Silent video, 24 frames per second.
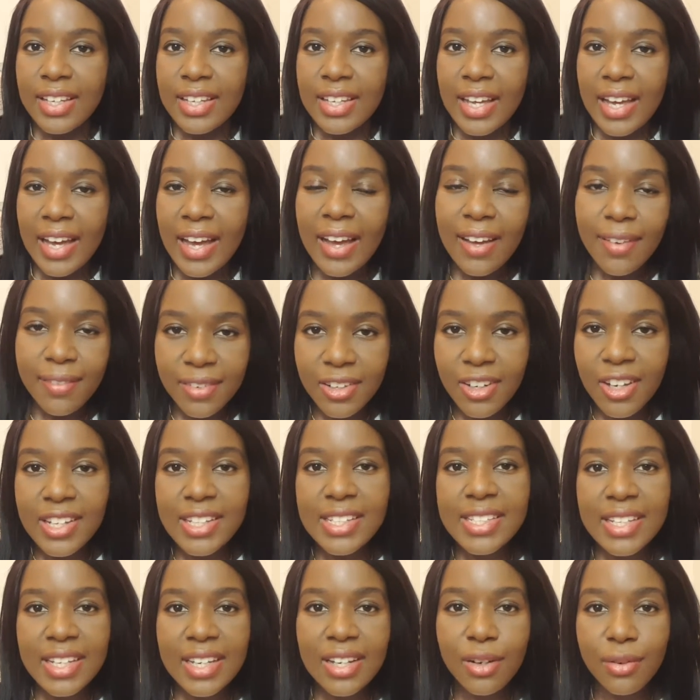have an
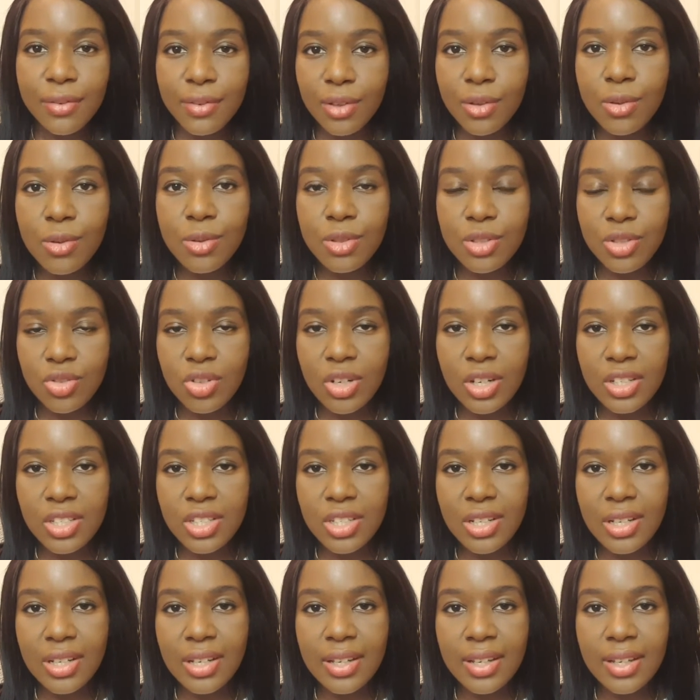idea of the course
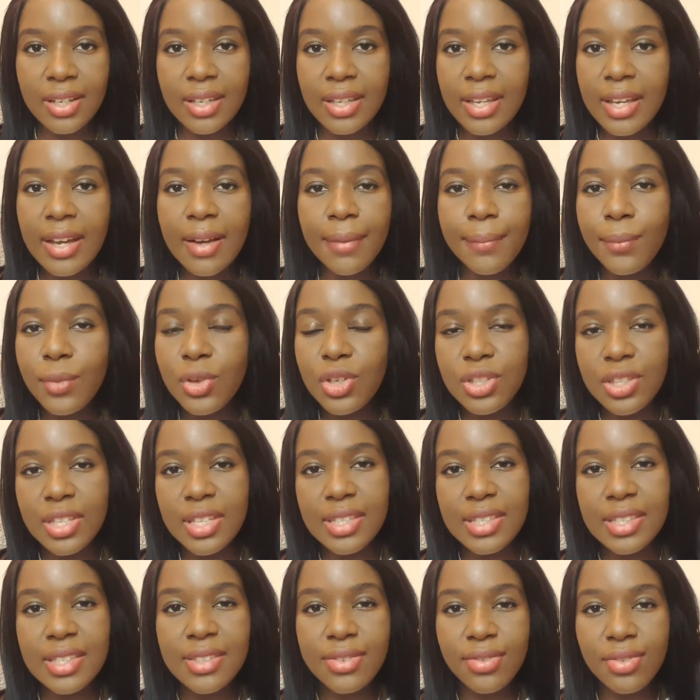structure. Yeah,
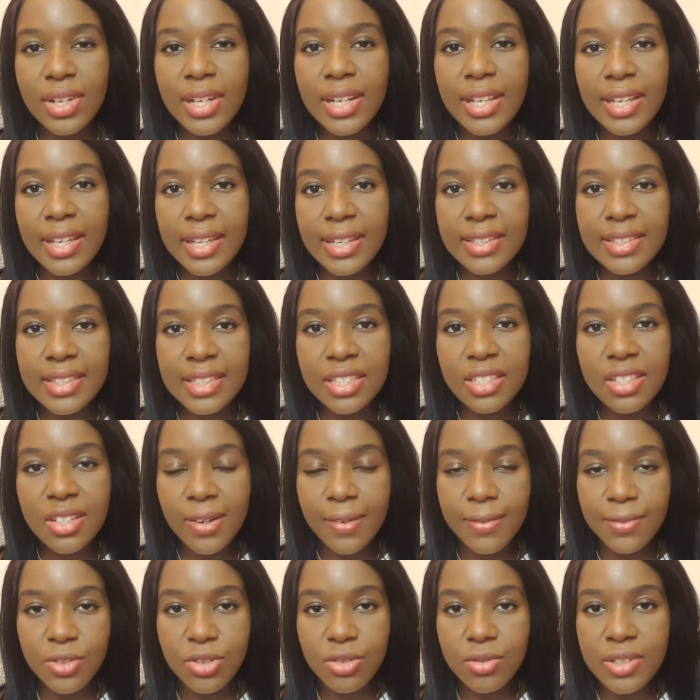this is really easy
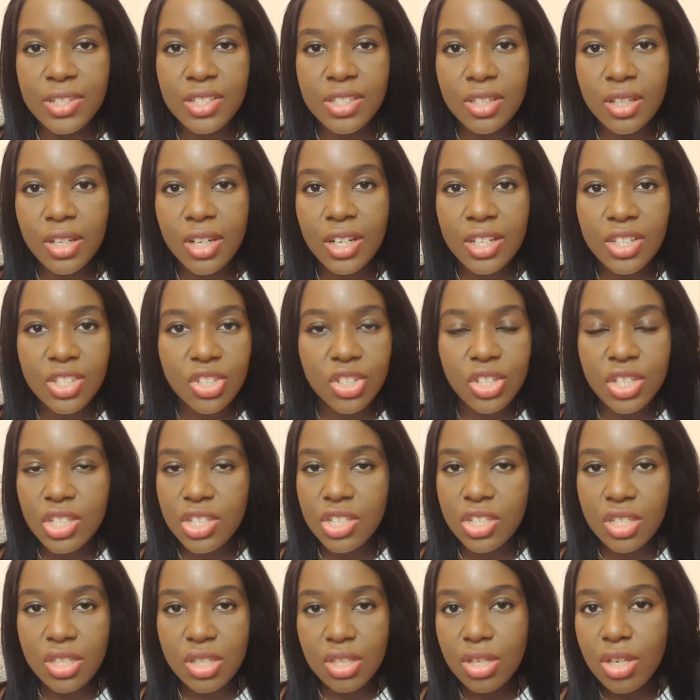stuff to research. You can
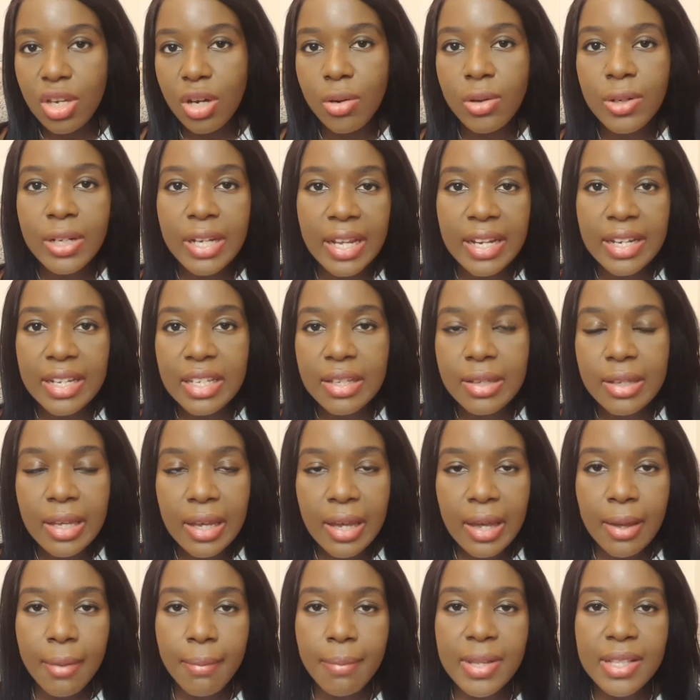just go on any
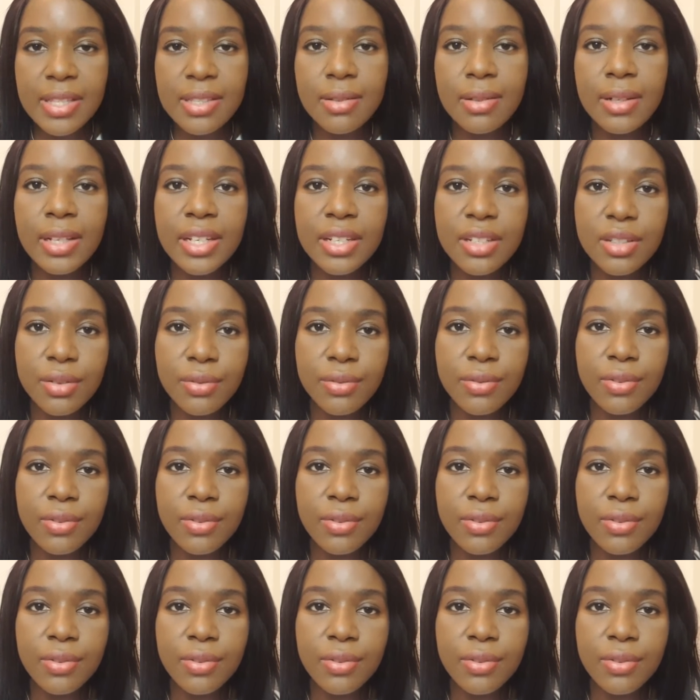med school med